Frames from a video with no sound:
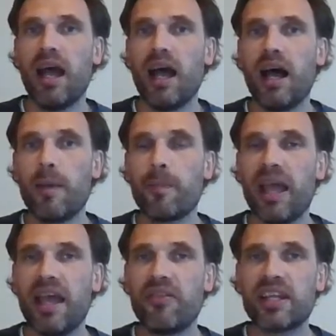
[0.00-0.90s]

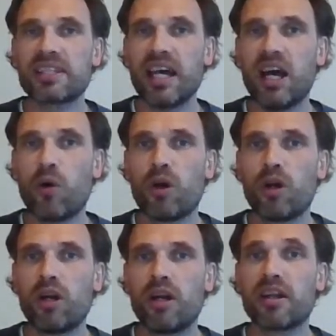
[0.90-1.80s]
And that's
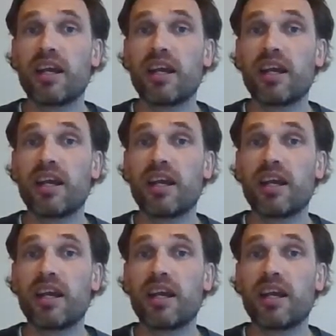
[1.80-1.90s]
our